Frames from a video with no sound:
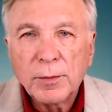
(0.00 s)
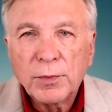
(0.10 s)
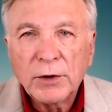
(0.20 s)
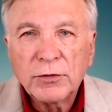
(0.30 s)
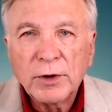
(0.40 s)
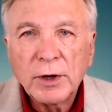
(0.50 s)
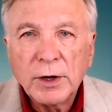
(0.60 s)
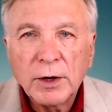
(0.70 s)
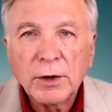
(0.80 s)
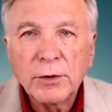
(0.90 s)
impression
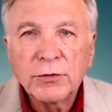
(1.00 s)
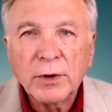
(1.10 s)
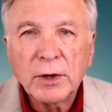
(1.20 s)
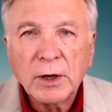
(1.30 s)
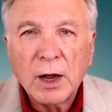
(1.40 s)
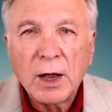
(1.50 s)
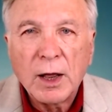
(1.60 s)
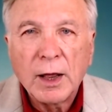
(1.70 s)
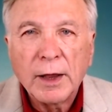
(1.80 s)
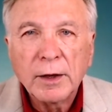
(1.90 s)
here's a
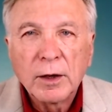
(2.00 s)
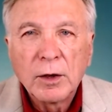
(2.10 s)
guy